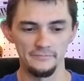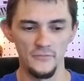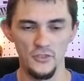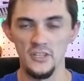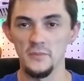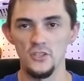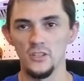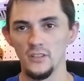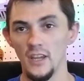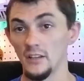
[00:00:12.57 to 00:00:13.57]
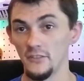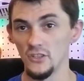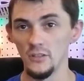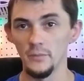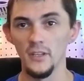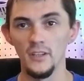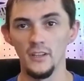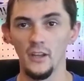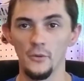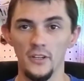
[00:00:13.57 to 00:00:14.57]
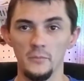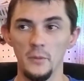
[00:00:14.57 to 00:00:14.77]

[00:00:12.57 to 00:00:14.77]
transmission out of a Jeep, and we're gonna be